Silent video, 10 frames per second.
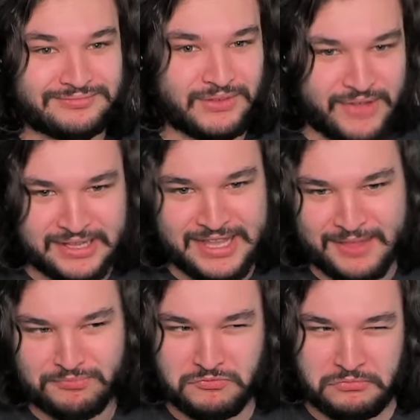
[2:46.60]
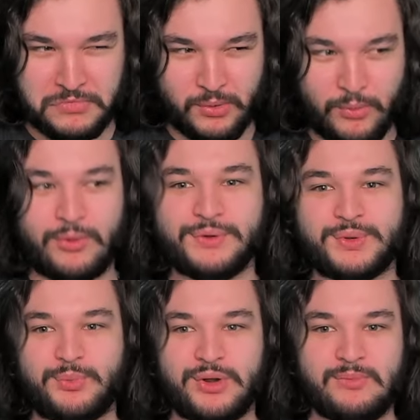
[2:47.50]
the fact that the rewards
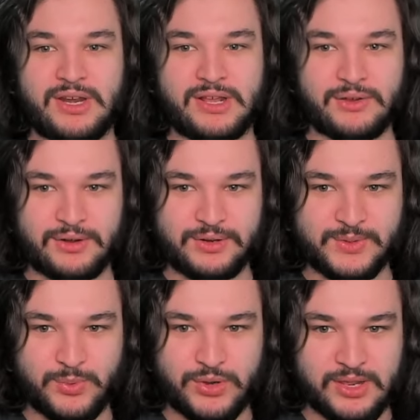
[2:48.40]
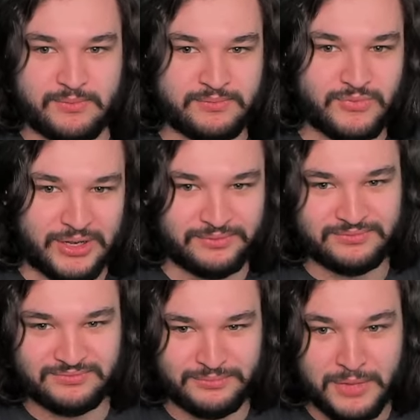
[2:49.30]
are pretty mediocre is pretty, well,
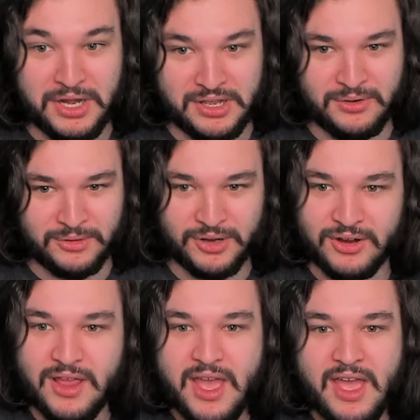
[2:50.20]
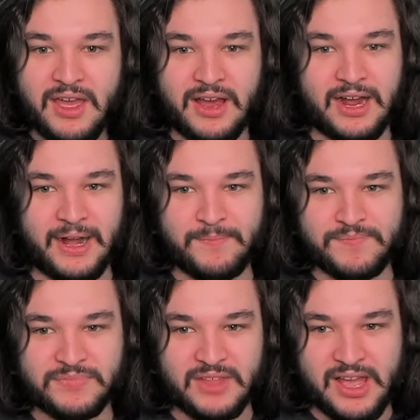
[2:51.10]
mediocre.
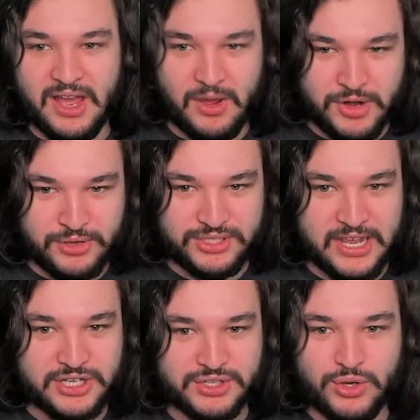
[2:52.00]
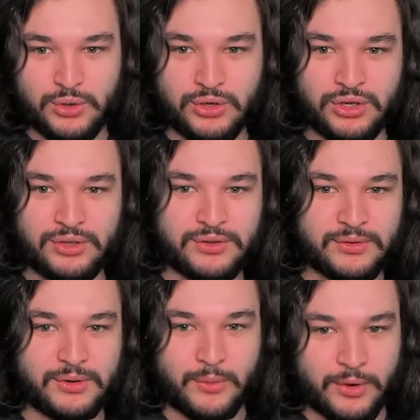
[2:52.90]
Um, new stage is cool.
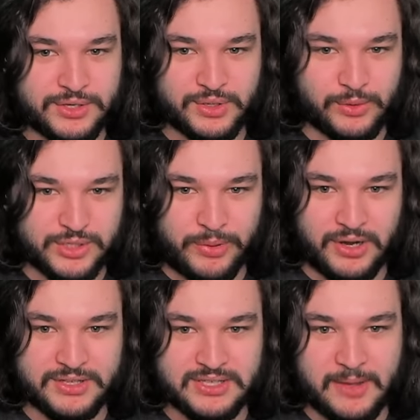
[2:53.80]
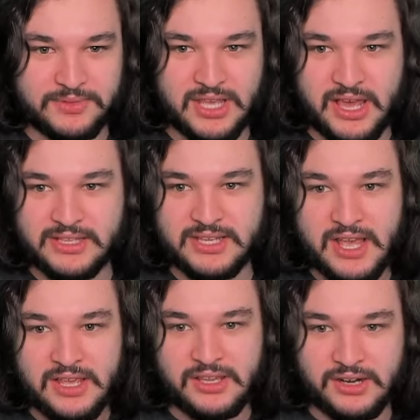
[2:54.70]
Rewards are the worst part of this update.
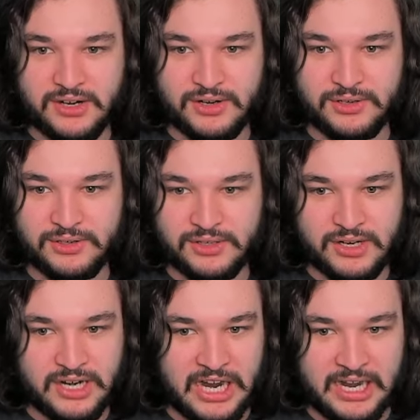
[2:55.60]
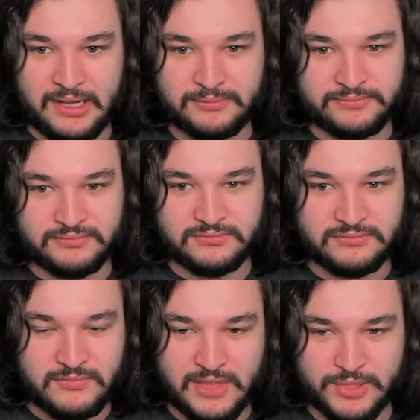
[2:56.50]
You know, um,
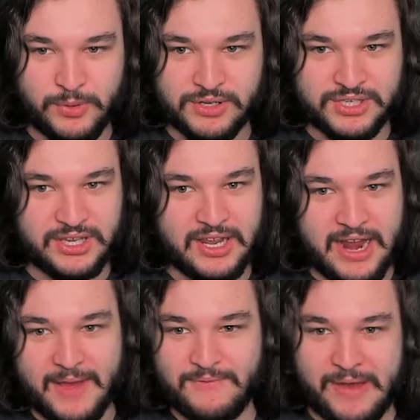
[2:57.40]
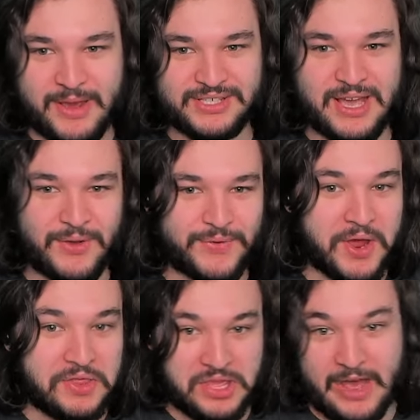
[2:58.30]
this person, I found myself
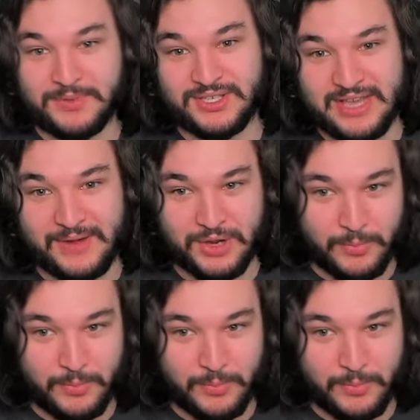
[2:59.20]
on the opposite side of your